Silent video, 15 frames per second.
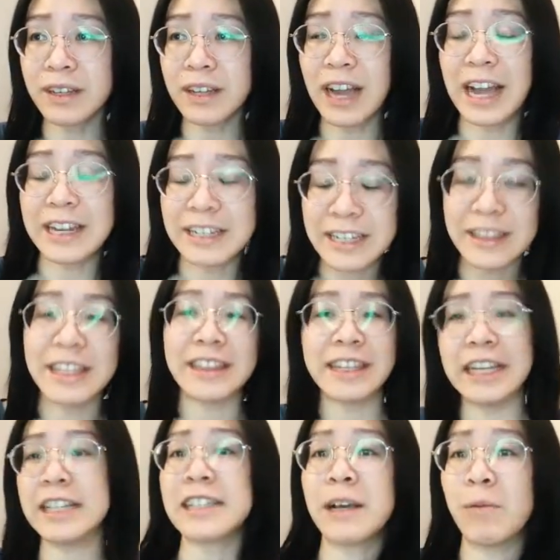I did the
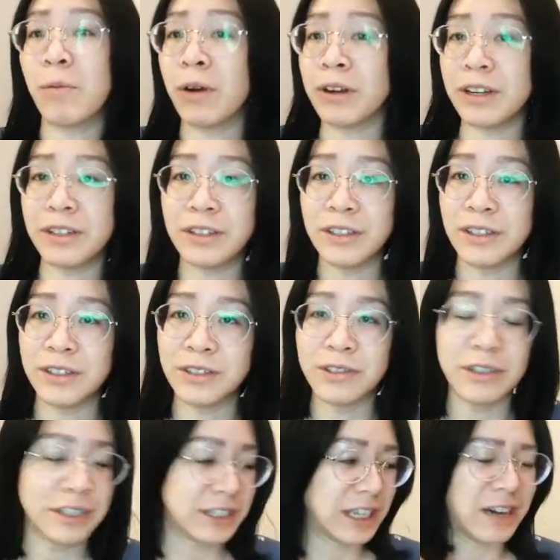things I wanted to do
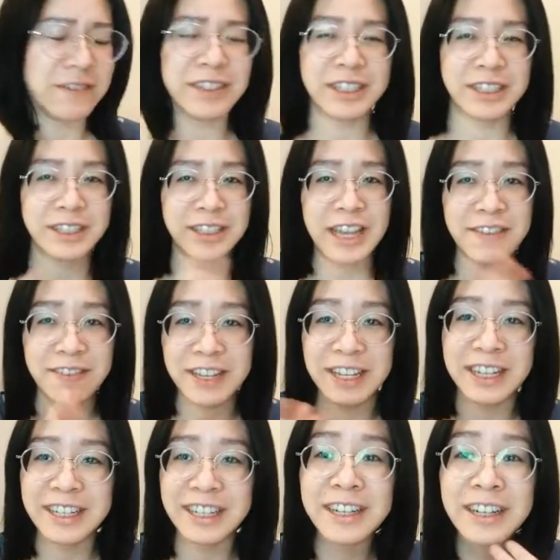instead of just saving
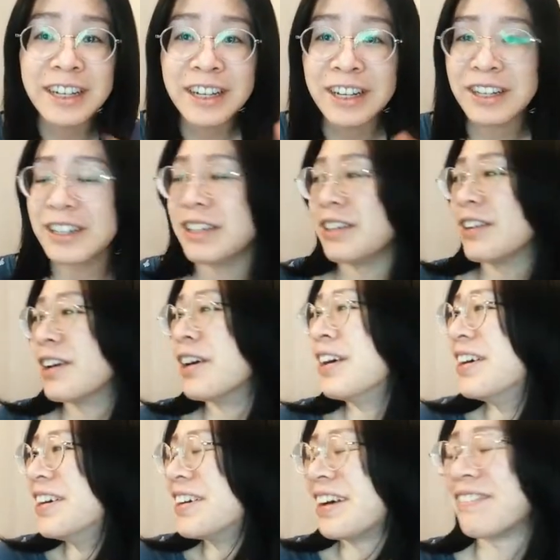it.
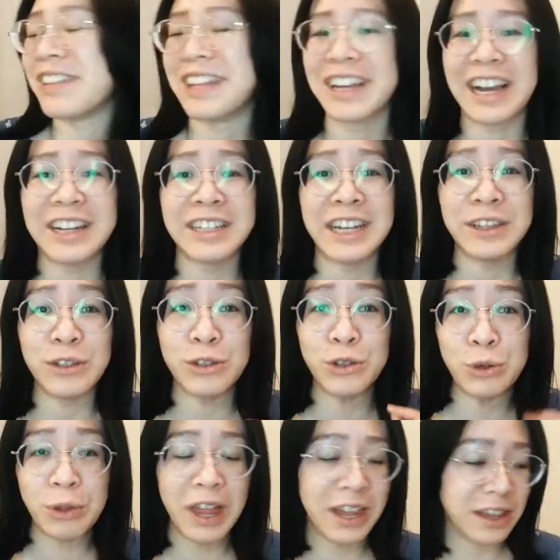I feel like I tend to
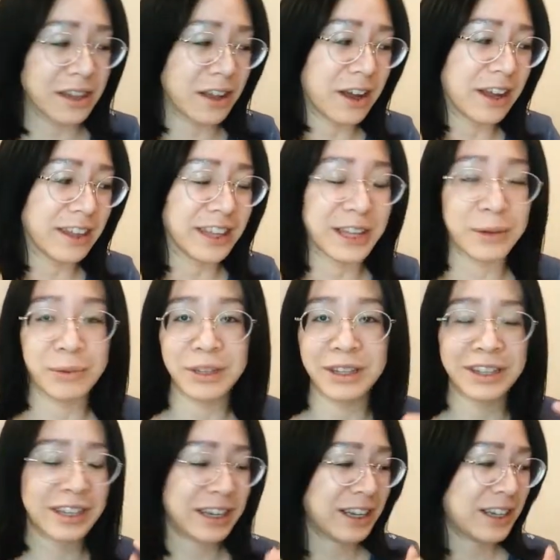do that a lot, like
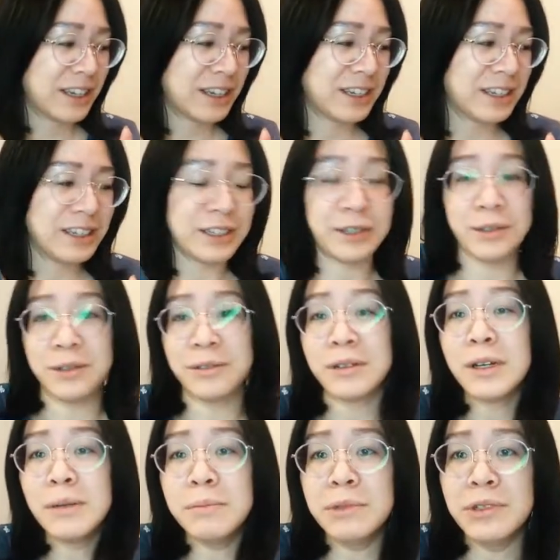with
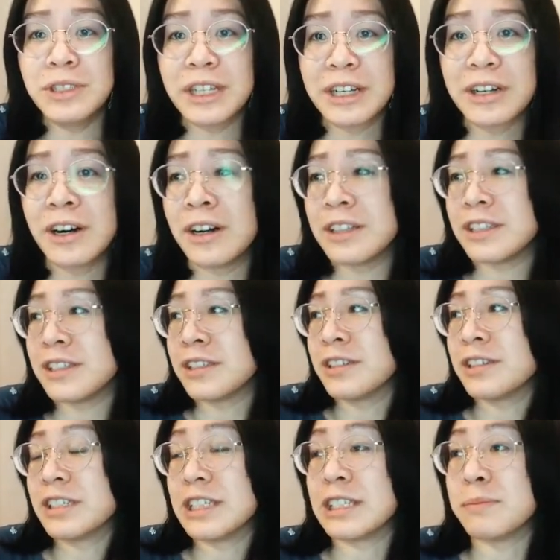music
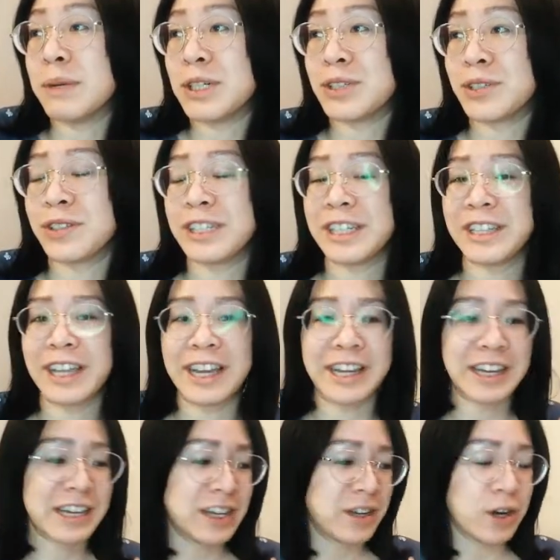concerts, especially.
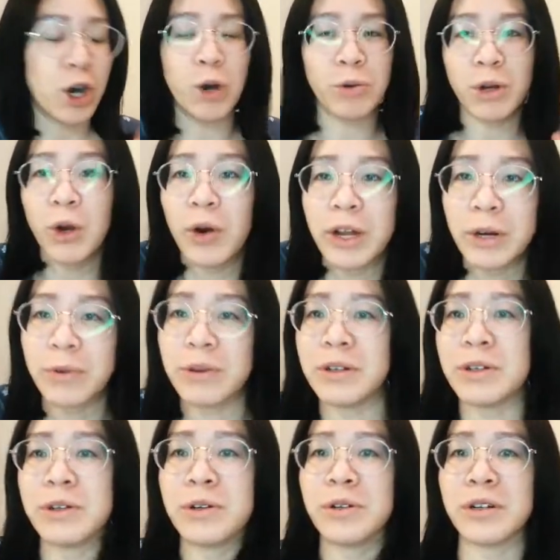Like, oh no, I don't want
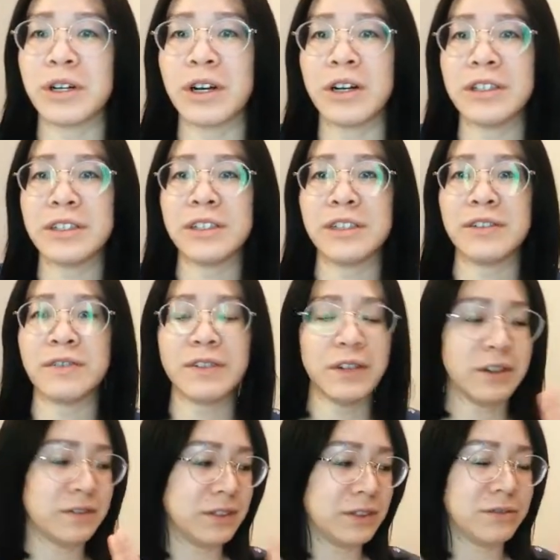to go to a concert
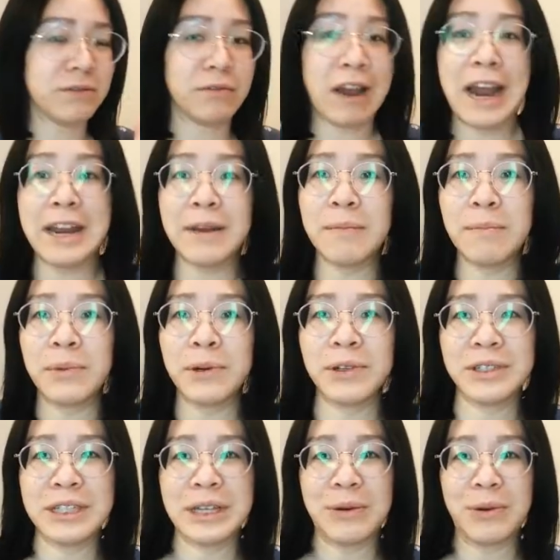with this random
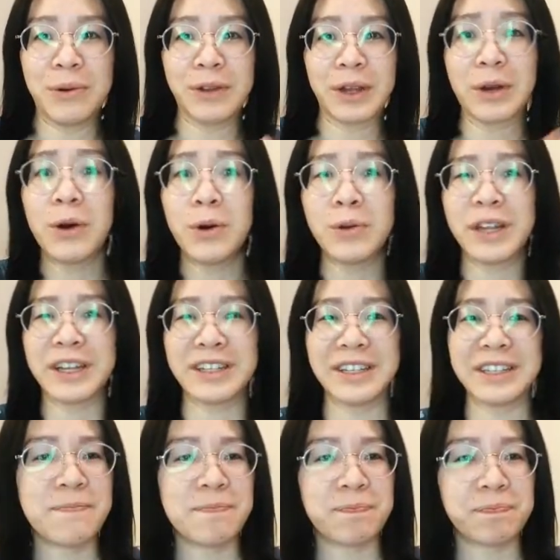person, or like, oh, like
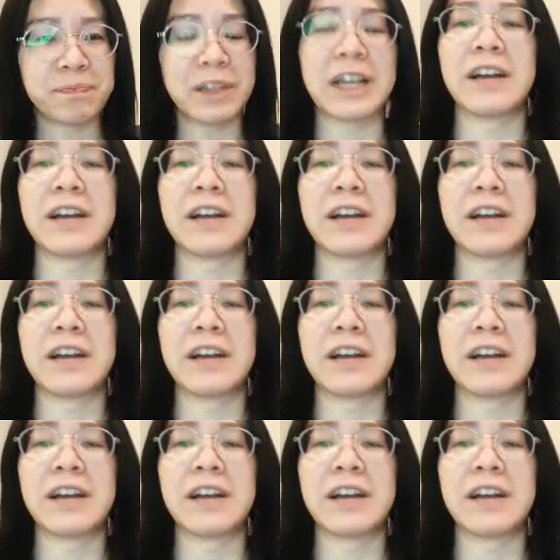this, like